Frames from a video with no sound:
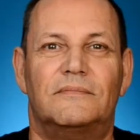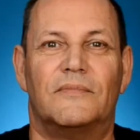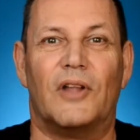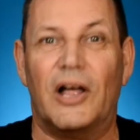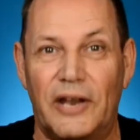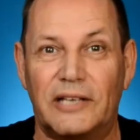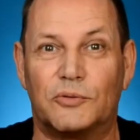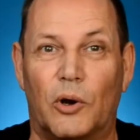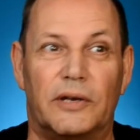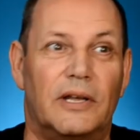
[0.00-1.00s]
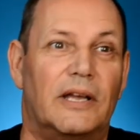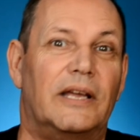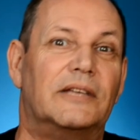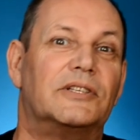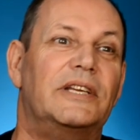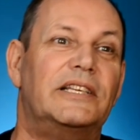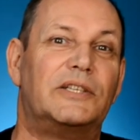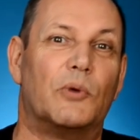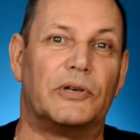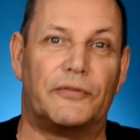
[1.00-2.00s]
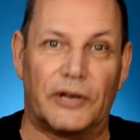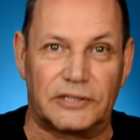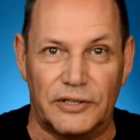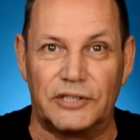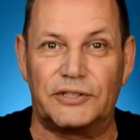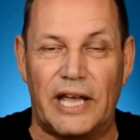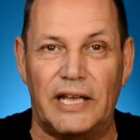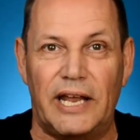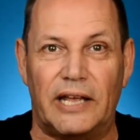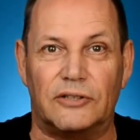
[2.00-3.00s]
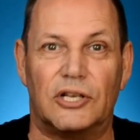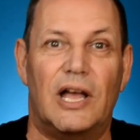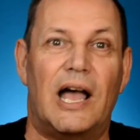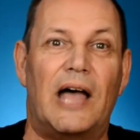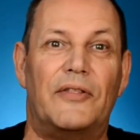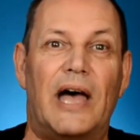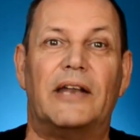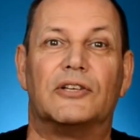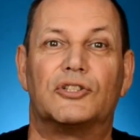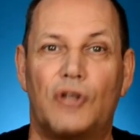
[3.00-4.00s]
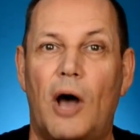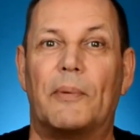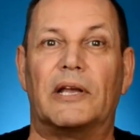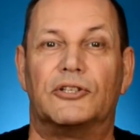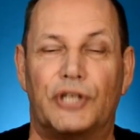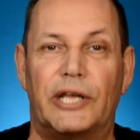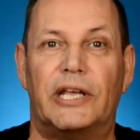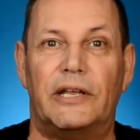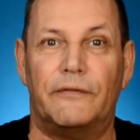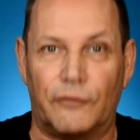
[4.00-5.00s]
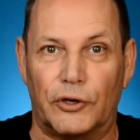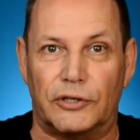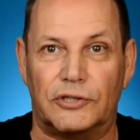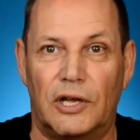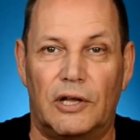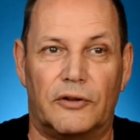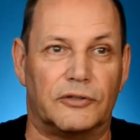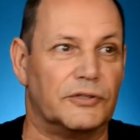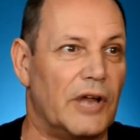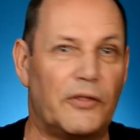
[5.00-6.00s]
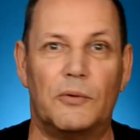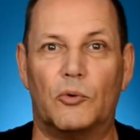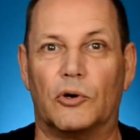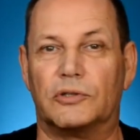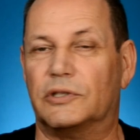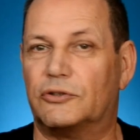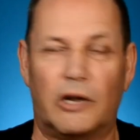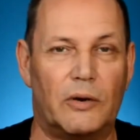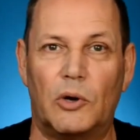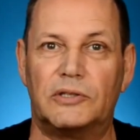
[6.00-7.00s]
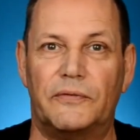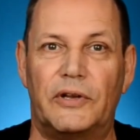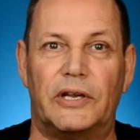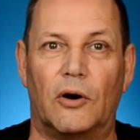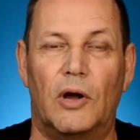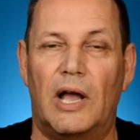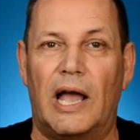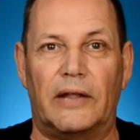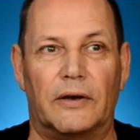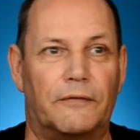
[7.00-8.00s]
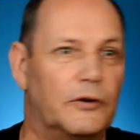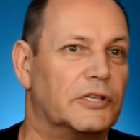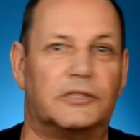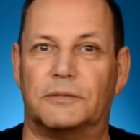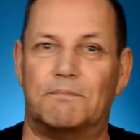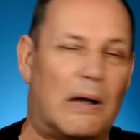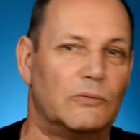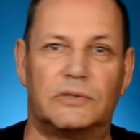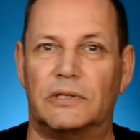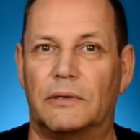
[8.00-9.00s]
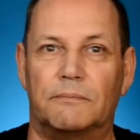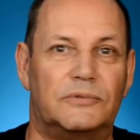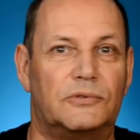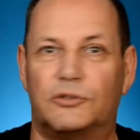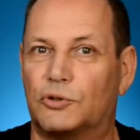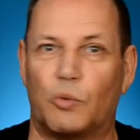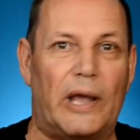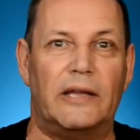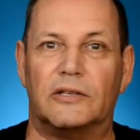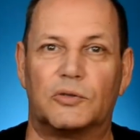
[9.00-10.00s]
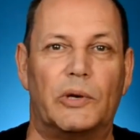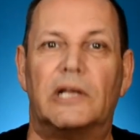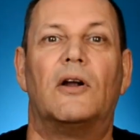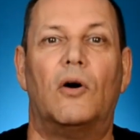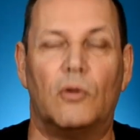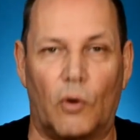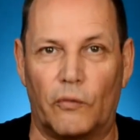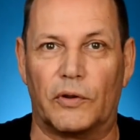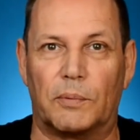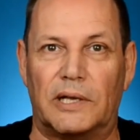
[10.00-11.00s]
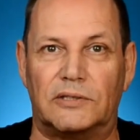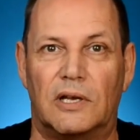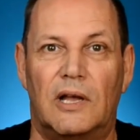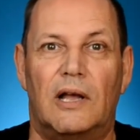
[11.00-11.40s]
The next one is an easy one to fix in this day and age, and that is stopping shaky footage. There's nothing worse than trying to watch a video and the footage is bouncing and swinging all over the place.